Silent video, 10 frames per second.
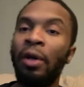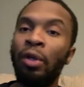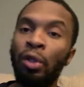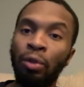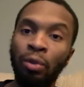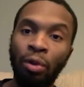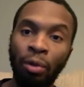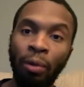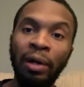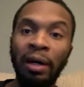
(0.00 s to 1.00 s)
you
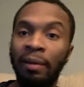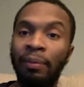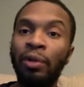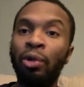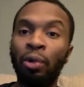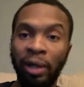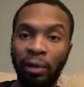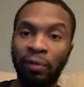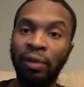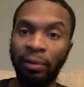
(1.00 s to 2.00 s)
throw up quicker
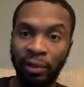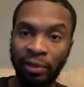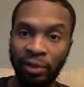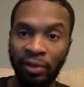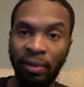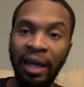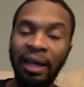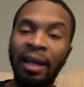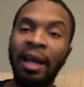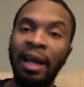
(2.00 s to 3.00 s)
floaters, right?
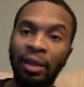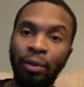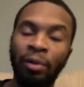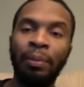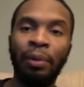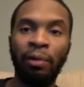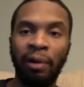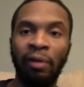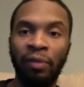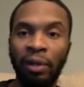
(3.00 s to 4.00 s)
And throwing up a
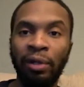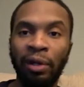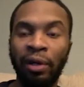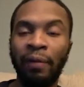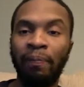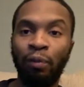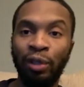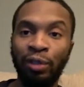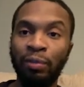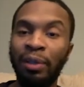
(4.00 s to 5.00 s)
quicker floater,
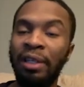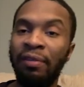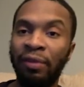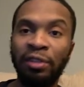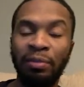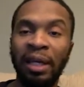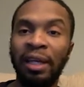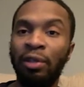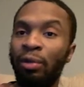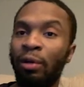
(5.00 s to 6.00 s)
once you beat the first
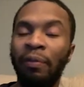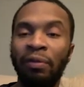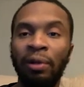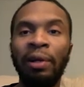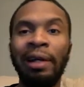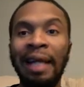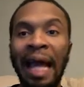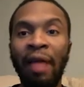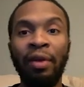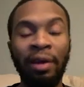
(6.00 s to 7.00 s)
man, you throw up a floater, and
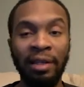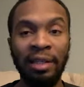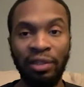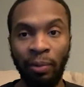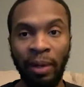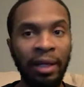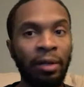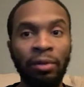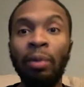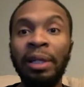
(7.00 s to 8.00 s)
now they're in disarray. They
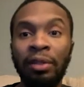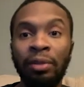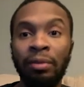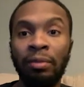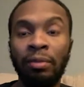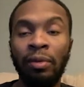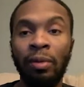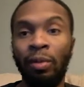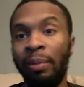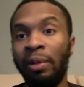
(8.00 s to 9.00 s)
don't know what to do.
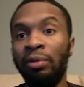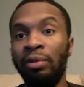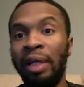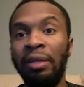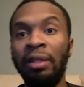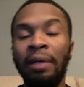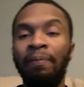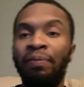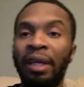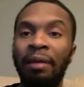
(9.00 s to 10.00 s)
What am I going to do now?
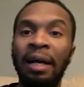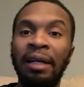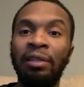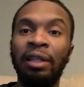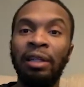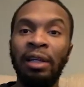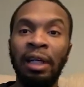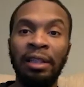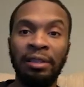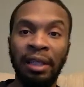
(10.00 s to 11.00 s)
Am I going to
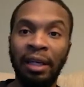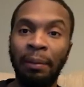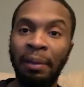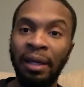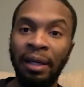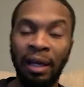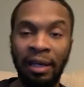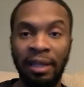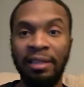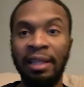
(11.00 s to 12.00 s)
stay in the paint and
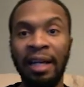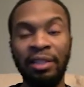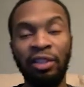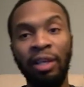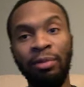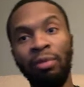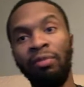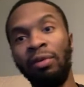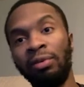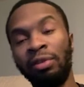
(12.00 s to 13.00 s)
let this guy just keep shooting
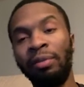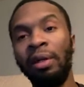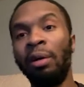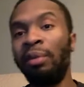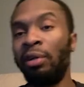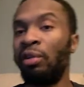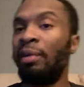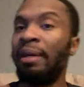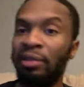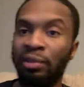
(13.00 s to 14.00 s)
floaters on me? Am I going to come
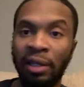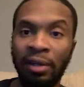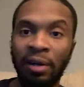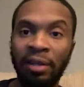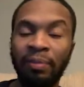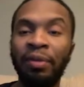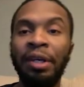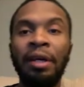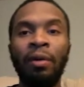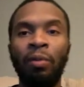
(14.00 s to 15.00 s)
out to try to guard him?
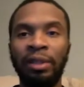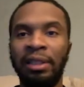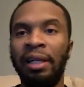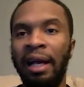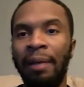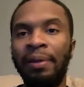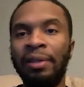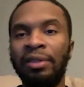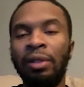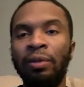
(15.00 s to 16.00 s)
What's going to happen? So